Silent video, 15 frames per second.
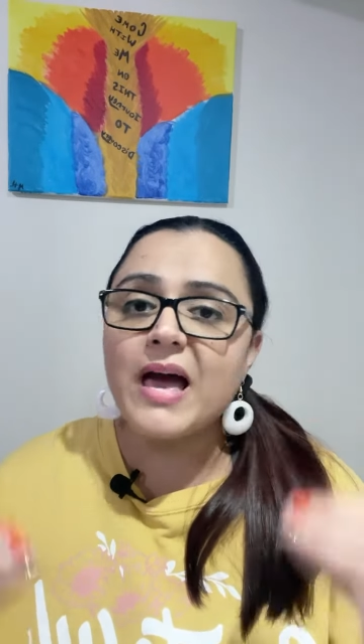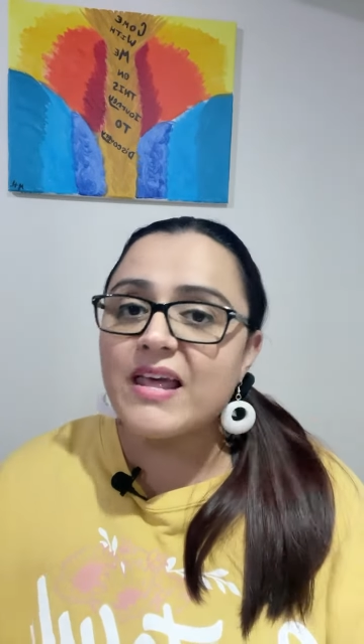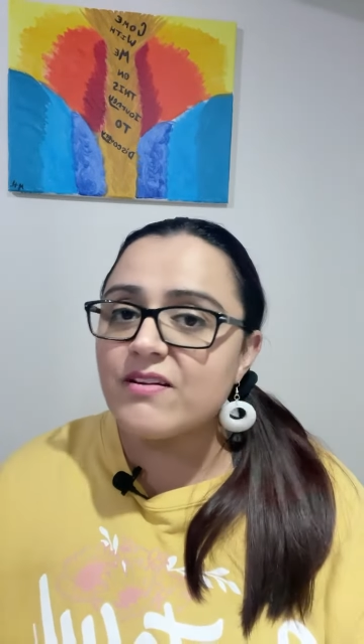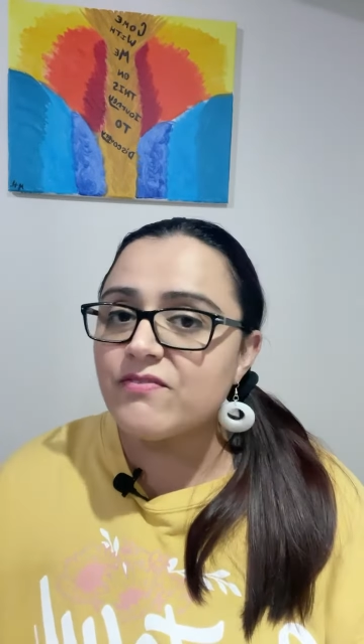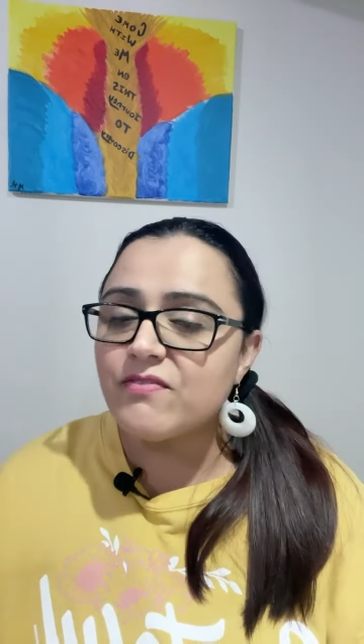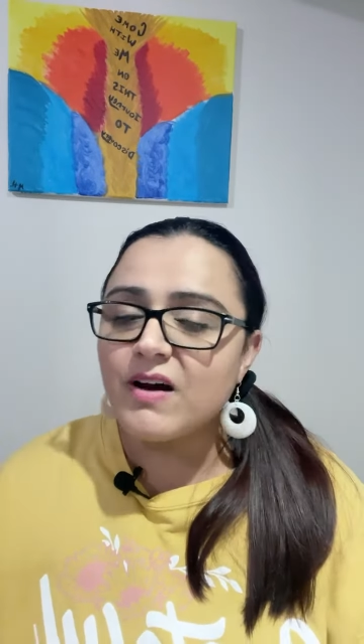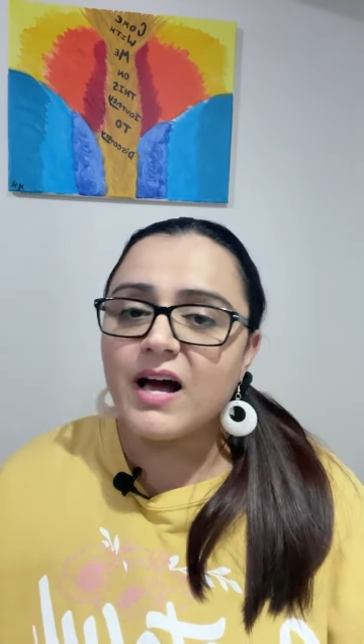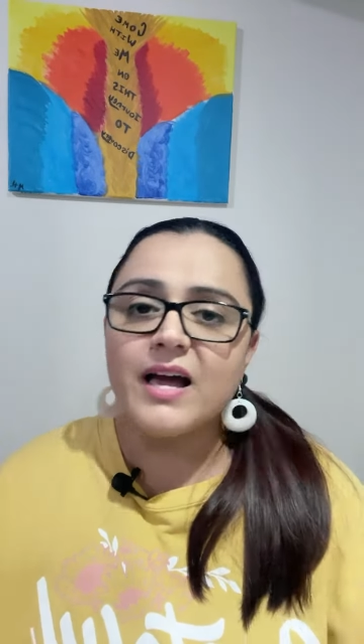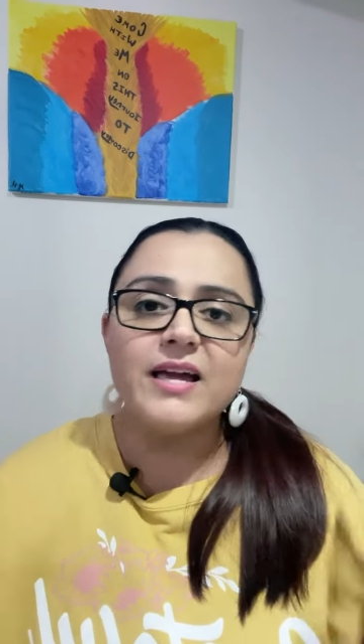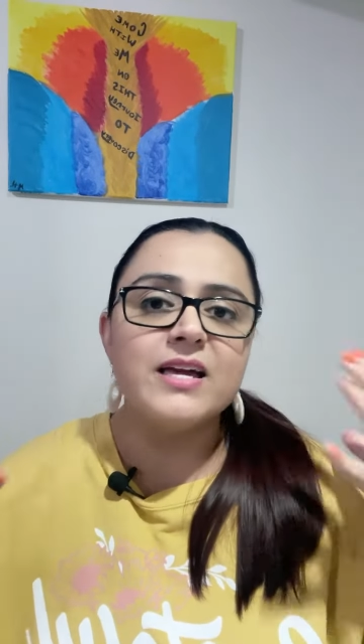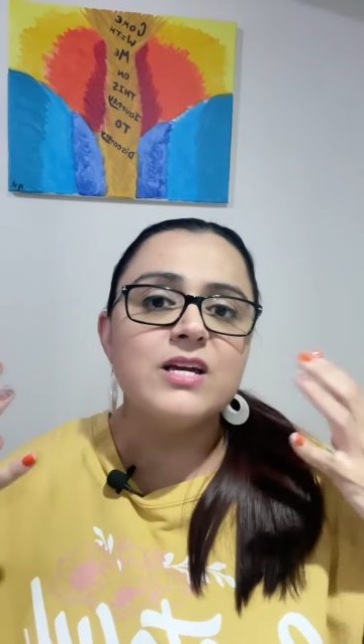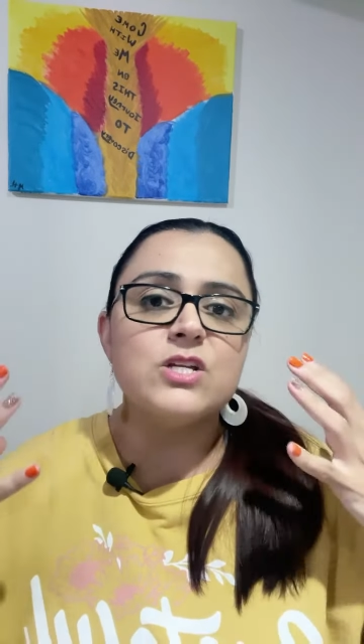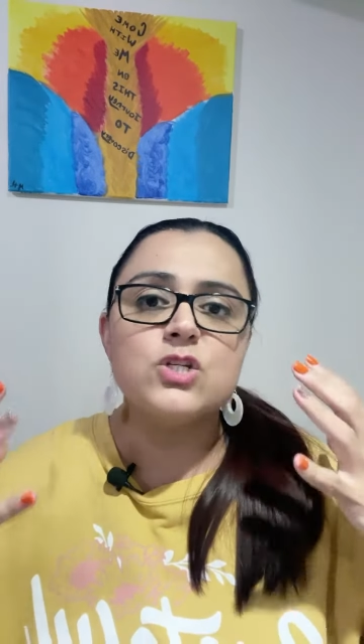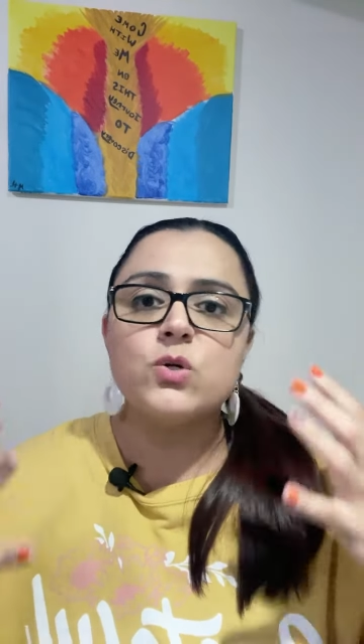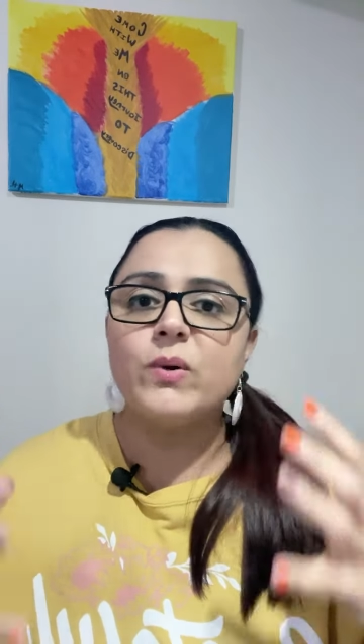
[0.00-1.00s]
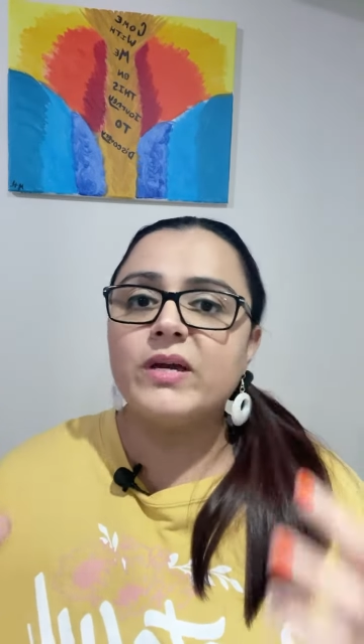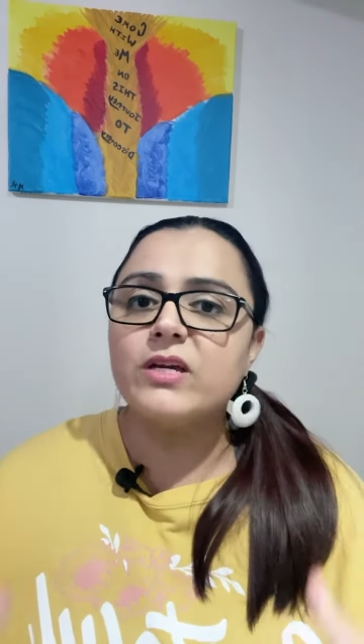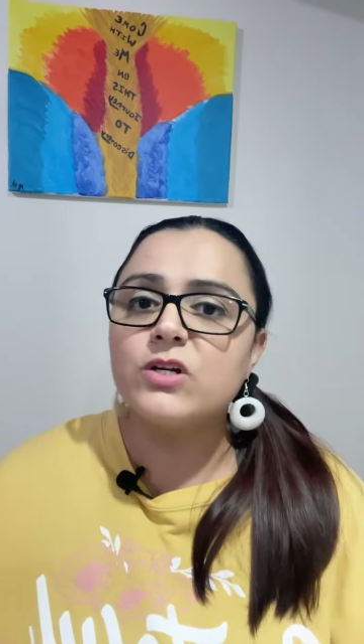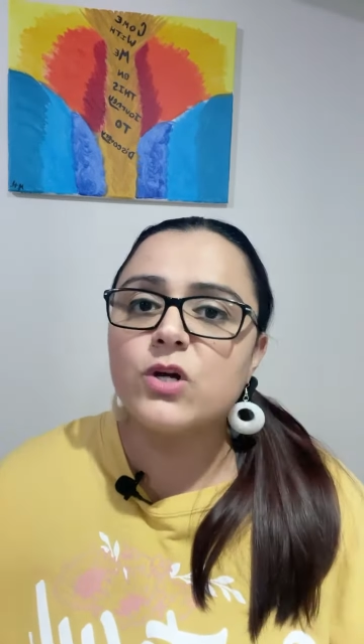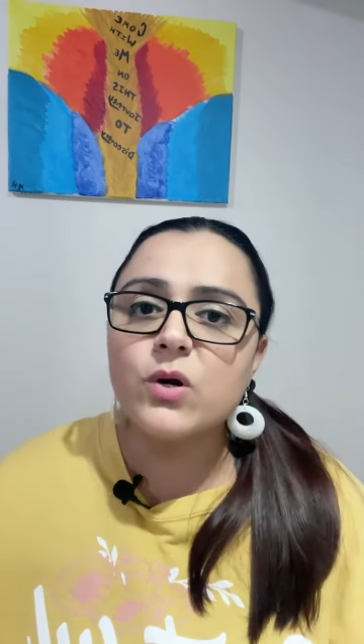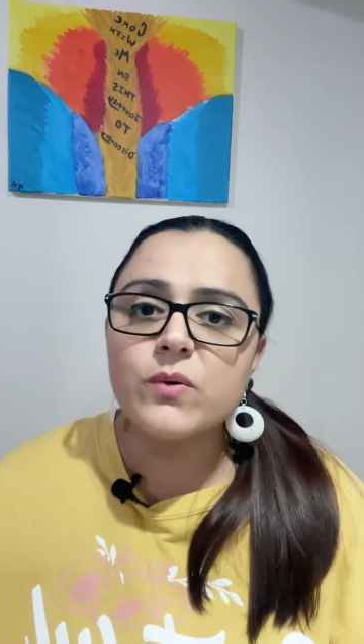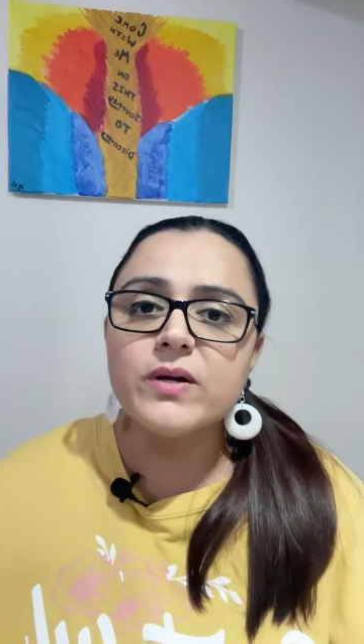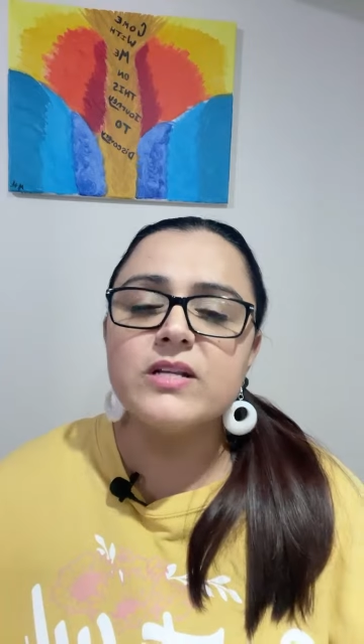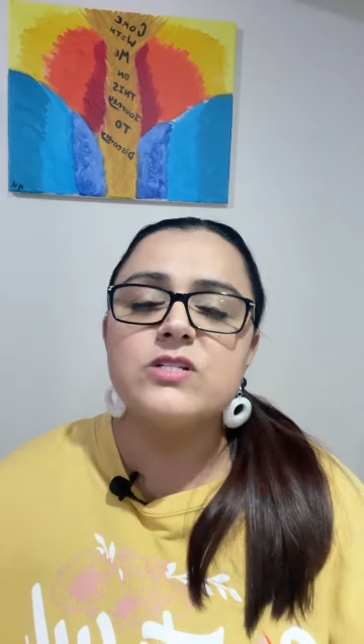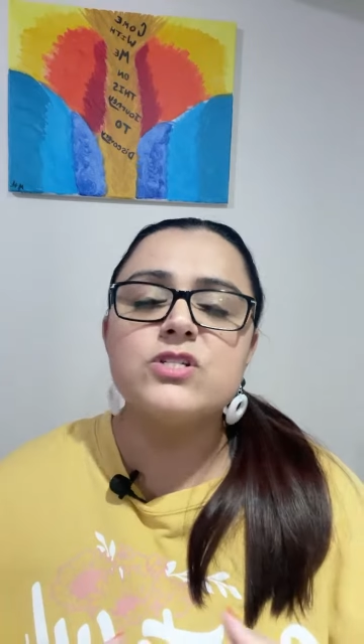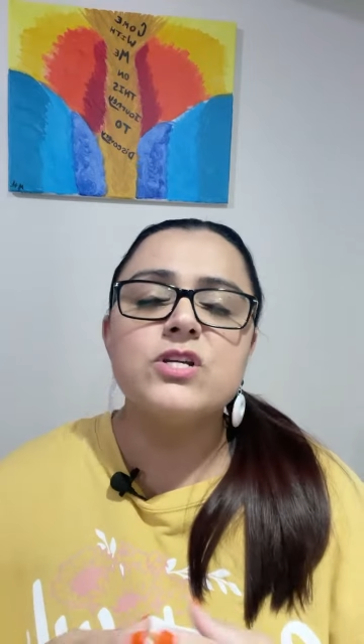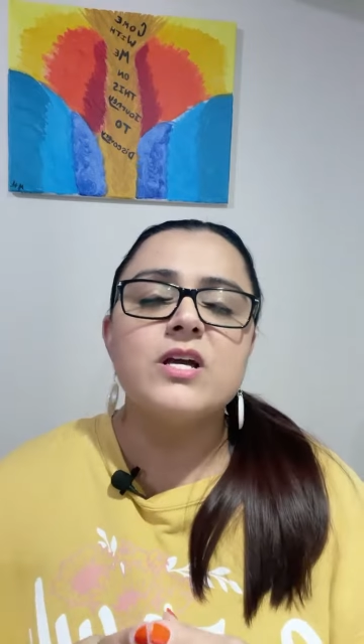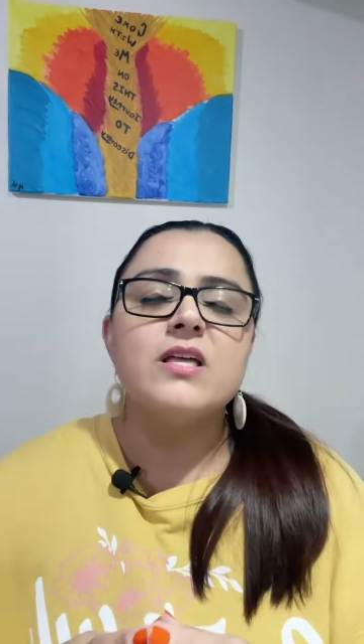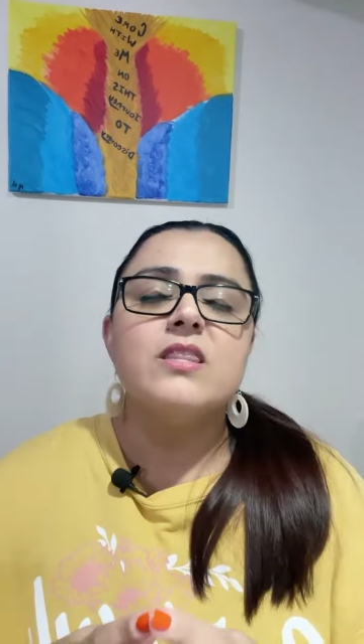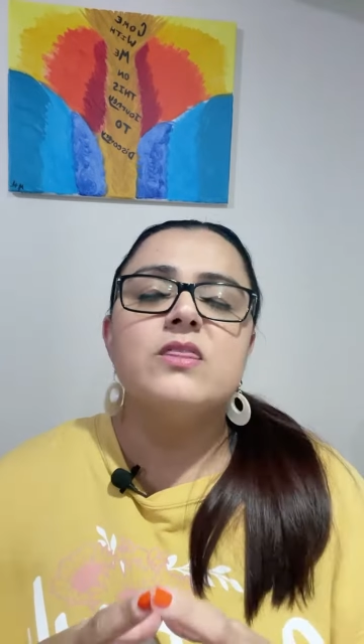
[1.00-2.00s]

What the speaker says: edify, to encourage.